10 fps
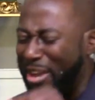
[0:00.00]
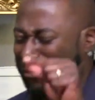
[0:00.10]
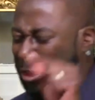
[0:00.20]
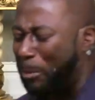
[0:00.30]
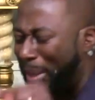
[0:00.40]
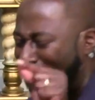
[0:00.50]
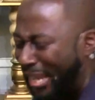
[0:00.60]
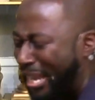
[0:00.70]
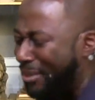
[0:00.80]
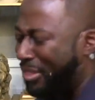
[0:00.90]
if you
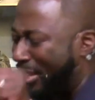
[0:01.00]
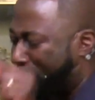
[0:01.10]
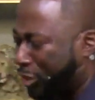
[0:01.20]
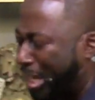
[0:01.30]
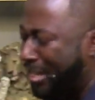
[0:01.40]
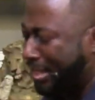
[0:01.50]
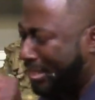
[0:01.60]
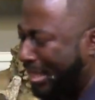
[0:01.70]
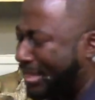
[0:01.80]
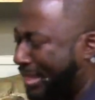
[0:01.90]
believe that
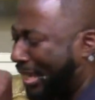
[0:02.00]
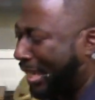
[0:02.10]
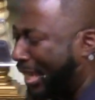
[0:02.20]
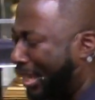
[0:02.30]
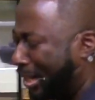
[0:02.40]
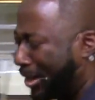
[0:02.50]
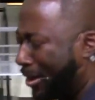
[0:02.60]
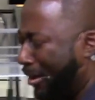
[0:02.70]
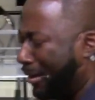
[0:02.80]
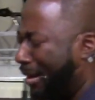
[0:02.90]
Jesus is a healer.